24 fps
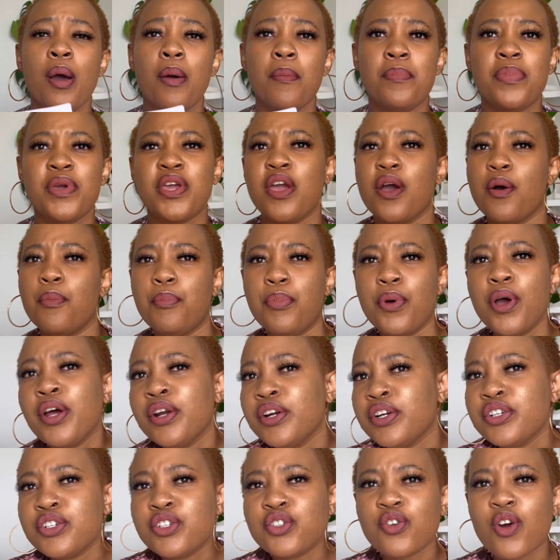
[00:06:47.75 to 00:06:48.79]
be a
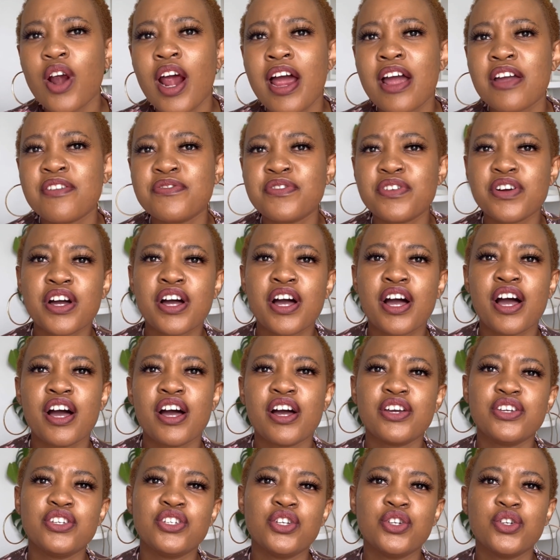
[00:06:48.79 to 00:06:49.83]
better driver,